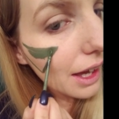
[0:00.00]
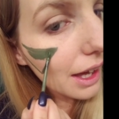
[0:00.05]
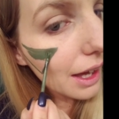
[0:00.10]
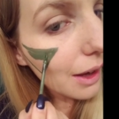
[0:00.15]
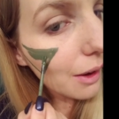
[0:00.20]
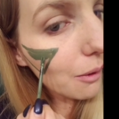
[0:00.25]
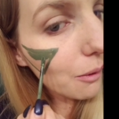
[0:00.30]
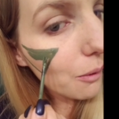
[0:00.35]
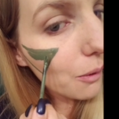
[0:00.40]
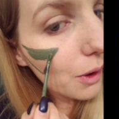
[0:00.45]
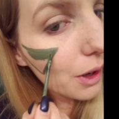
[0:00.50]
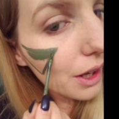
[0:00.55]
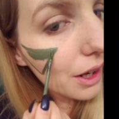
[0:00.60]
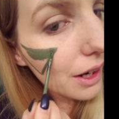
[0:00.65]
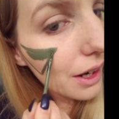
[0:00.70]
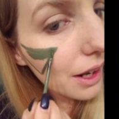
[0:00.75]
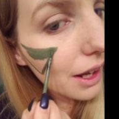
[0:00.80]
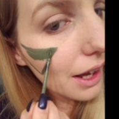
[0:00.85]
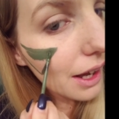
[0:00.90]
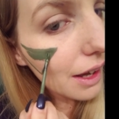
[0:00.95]
it
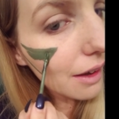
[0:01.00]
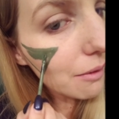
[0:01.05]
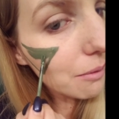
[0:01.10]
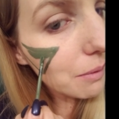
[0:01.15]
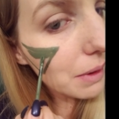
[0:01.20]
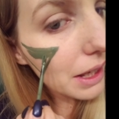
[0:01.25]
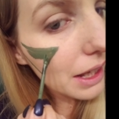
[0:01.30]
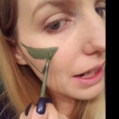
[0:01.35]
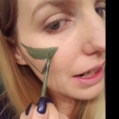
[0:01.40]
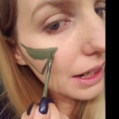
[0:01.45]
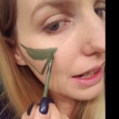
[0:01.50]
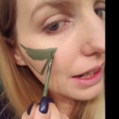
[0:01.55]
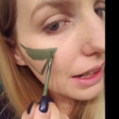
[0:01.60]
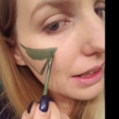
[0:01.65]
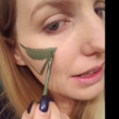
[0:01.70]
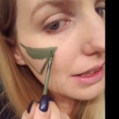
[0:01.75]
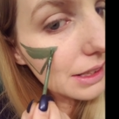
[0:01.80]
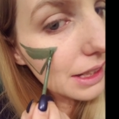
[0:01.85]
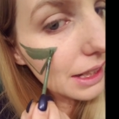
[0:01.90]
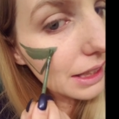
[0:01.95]
would have been
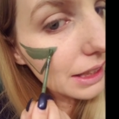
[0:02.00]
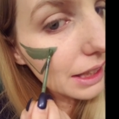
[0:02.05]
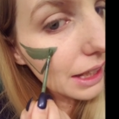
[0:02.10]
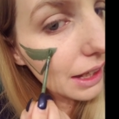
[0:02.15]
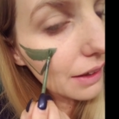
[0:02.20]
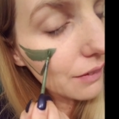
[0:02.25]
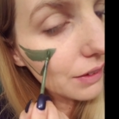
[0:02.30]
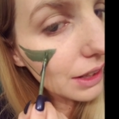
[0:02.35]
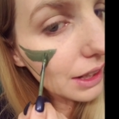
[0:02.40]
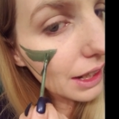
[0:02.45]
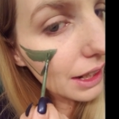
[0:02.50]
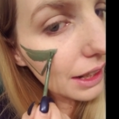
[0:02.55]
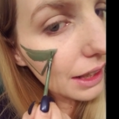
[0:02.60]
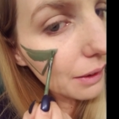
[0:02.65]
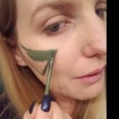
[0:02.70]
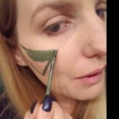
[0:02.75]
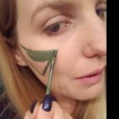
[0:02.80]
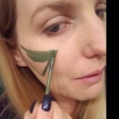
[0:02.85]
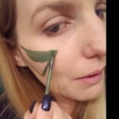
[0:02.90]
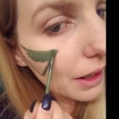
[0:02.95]
insanely heavy, kind of
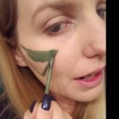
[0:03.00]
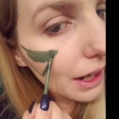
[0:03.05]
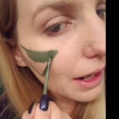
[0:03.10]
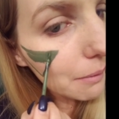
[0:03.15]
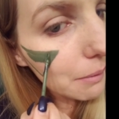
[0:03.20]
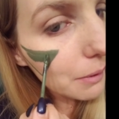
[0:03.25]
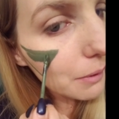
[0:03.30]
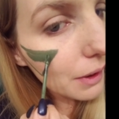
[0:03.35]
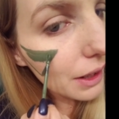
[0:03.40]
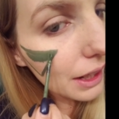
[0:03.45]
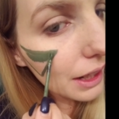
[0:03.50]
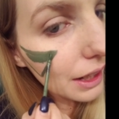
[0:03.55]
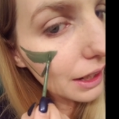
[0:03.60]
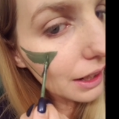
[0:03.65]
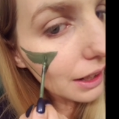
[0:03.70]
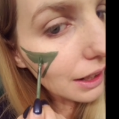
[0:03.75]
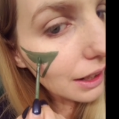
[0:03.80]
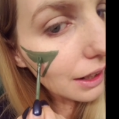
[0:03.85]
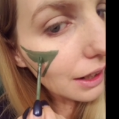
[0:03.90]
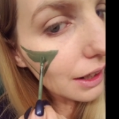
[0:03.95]
like what would happen right
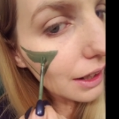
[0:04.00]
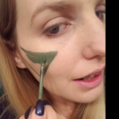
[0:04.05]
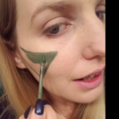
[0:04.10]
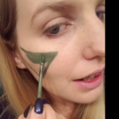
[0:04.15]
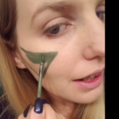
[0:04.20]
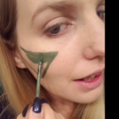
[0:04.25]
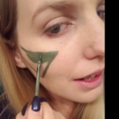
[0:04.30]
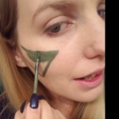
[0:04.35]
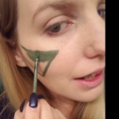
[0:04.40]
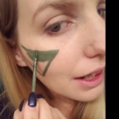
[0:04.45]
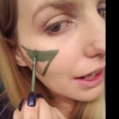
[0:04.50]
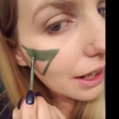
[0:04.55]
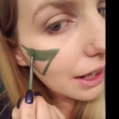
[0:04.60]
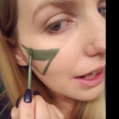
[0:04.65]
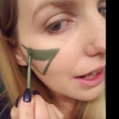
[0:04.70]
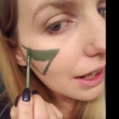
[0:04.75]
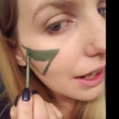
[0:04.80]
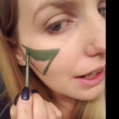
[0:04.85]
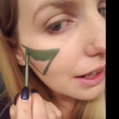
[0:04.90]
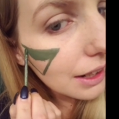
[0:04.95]
here,
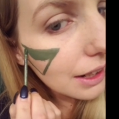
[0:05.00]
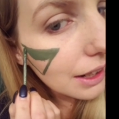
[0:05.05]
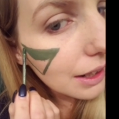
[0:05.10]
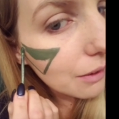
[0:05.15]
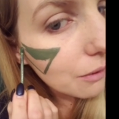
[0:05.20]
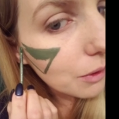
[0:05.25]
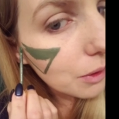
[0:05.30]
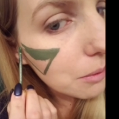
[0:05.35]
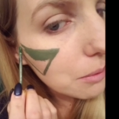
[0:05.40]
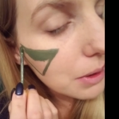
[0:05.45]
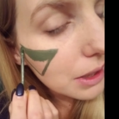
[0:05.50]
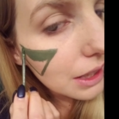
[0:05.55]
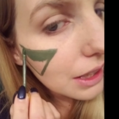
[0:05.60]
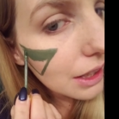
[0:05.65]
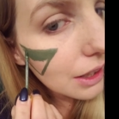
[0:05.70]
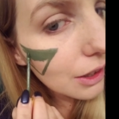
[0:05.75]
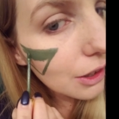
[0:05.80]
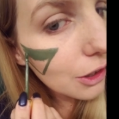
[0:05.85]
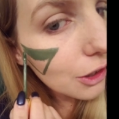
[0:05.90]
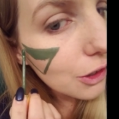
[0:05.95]
and it would
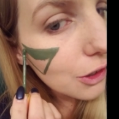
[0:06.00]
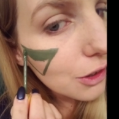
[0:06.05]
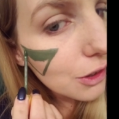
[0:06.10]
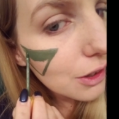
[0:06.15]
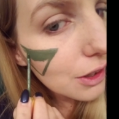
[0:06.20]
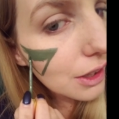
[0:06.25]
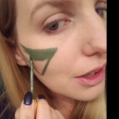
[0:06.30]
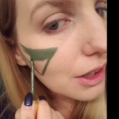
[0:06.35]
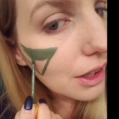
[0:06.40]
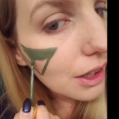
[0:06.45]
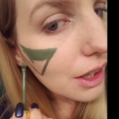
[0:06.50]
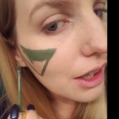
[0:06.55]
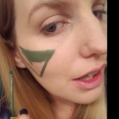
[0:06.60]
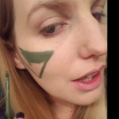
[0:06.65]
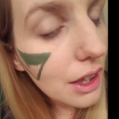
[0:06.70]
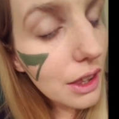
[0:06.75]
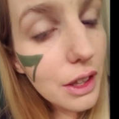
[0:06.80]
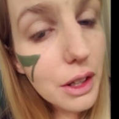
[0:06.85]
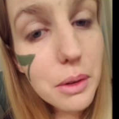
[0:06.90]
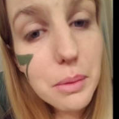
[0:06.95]
be,
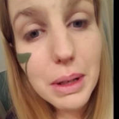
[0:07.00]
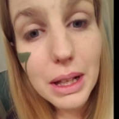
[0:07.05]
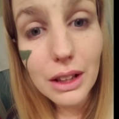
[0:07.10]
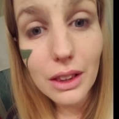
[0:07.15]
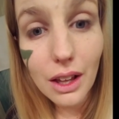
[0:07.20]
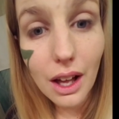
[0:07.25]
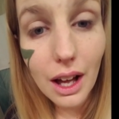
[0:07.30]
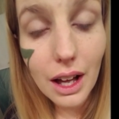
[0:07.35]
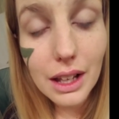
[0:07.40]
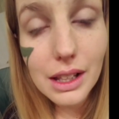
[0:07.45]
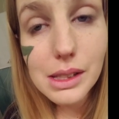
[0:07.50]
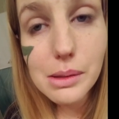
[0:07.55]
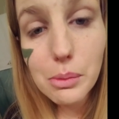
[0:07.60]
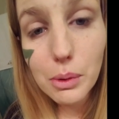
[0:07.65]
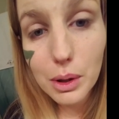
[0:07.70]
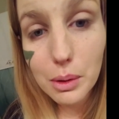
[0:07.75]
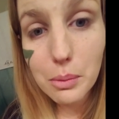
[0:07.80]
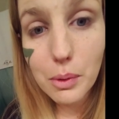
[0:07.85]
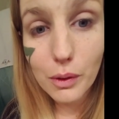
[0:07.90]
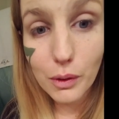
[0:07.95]
there'd be a lot. It's
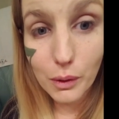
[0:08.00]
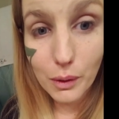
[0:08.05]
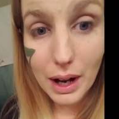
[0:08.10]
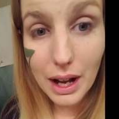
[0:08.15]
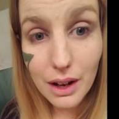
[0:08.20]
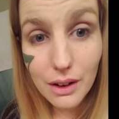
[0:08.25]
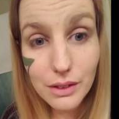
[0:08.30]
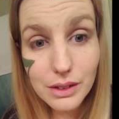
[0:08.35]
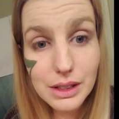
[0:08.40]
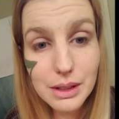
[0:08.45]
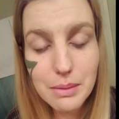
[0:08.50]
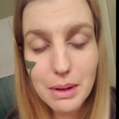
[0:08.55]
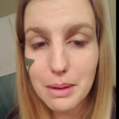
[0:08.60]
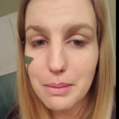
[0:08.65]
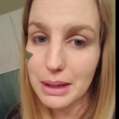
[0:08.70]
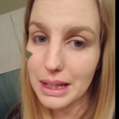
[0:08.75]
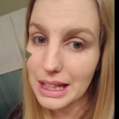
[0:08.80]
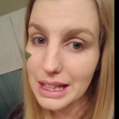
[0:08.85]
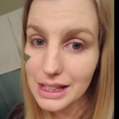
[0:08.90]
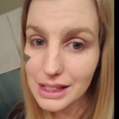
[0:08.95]
more to move around, it
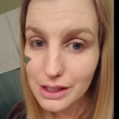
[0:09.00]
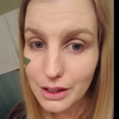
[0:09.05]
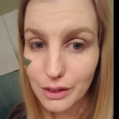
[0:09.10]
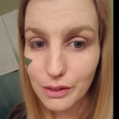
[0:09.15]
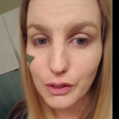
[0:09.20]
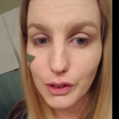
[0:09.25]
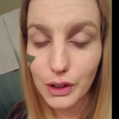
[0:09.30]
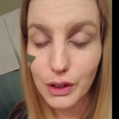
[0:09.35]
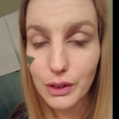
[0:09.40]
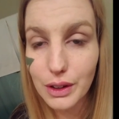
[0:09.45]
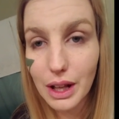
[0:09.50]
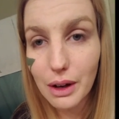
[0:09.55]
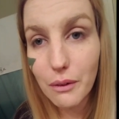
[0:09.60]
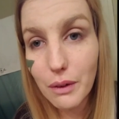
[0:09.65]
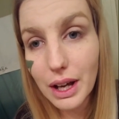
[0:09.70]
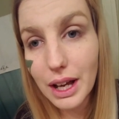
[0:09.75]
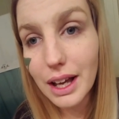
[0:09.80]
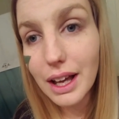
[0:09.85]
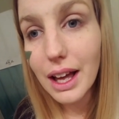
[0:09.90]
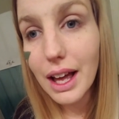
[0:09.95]
might be easier for you that
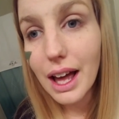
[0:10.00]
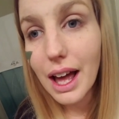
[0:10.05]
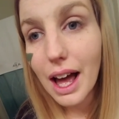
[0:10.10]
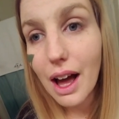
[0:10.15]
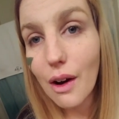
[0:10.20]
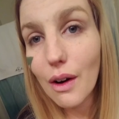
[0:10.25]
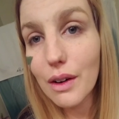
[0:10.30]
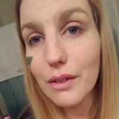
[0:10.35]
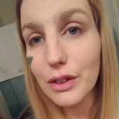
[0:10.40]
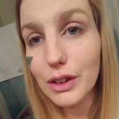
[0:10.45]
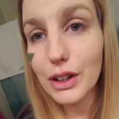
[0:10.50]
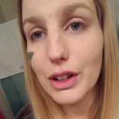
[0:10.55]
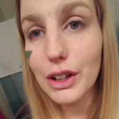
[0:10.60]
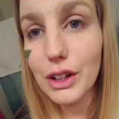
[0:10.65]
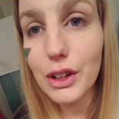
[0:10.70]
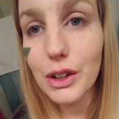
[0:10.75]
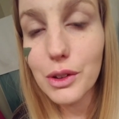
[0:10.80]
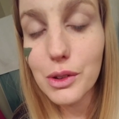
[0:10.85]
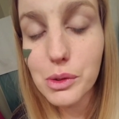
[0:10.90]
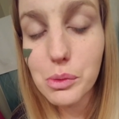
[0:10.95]
way. However, you're
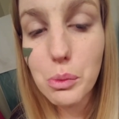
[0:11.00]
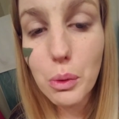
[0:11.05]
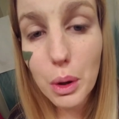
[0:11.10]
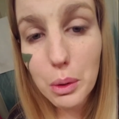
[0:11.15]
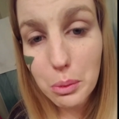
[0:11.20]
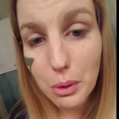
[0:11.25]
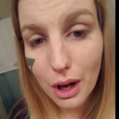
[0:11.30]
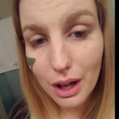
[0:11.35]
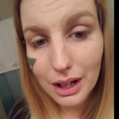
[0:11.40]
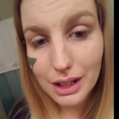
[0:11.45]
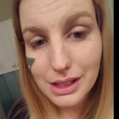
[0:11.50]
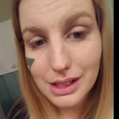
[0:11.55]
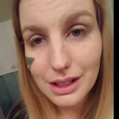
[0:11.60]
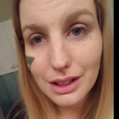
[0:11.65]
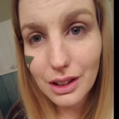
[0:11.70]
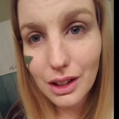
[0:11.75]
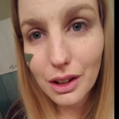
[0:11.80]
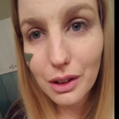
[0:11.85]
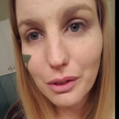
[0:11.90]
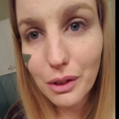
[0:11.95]
going to use more product
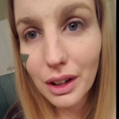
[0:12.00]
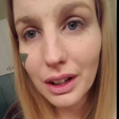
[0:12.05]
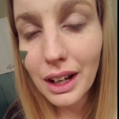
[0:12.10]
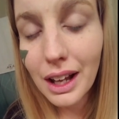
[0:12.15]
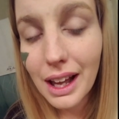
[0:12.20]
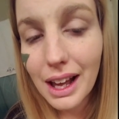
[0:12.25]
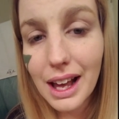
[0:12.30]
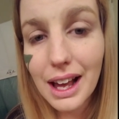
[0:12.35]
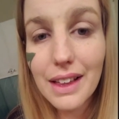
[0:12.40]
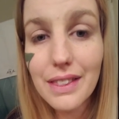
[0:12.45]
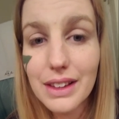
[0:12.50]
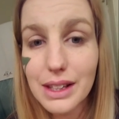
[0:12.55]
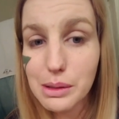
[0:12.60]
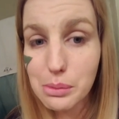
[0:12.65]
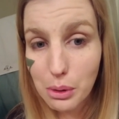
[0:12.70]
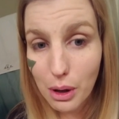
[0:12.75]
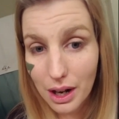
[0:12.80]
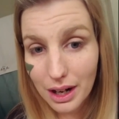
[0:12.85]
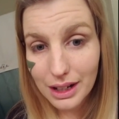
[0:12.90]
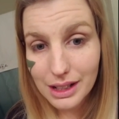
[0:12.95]
in the long run, and
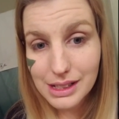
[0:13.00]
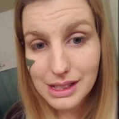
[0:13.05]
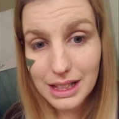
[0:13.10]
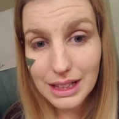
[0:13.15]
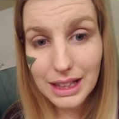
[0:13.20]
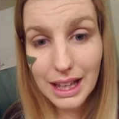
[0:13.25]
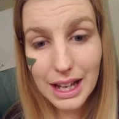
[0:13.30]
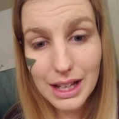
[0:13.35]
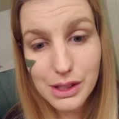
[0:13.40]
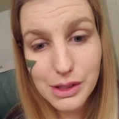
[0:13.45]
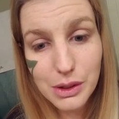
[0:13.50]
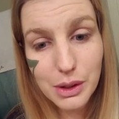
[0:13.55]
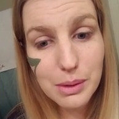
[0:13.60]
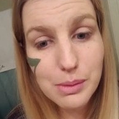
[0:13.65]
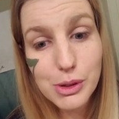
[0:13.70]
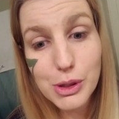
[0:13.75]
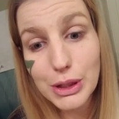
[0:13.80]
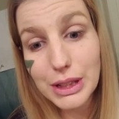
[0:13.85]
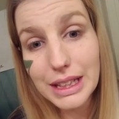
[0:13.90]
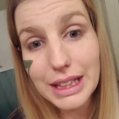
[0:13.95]
these products can last you
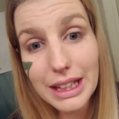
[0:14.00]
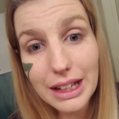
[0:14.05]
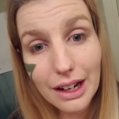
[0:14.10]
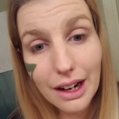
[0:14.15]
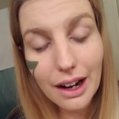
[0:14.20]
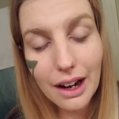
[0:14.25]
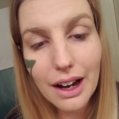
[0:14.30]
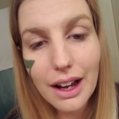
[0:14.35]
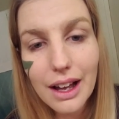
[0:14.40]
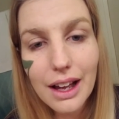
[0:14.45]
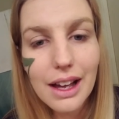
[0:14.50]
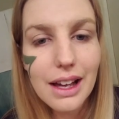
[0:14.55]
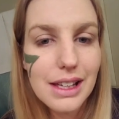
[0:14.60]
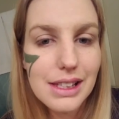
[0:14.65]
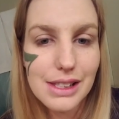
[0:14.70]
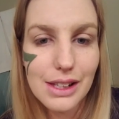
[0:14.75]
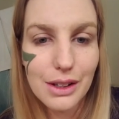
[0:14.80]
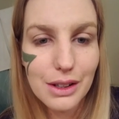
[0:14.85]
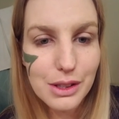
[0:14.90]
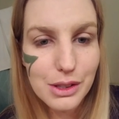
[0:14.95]
up to a year
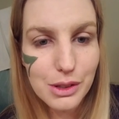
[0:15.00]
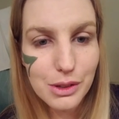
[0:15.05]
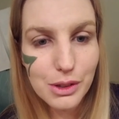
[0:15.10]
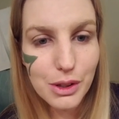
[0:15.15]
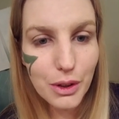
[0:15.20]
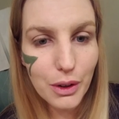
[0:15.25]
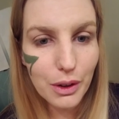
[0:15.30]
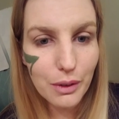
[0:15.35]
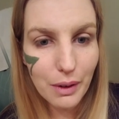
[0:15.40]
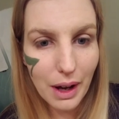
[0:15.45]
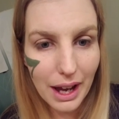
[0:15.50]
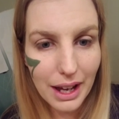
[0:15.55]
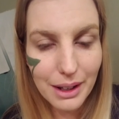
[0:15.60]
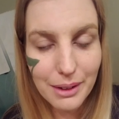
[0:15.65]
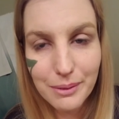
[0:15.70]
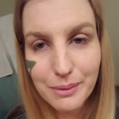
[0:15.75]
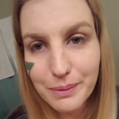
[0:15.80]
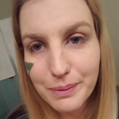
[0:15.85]
as long as you do it right.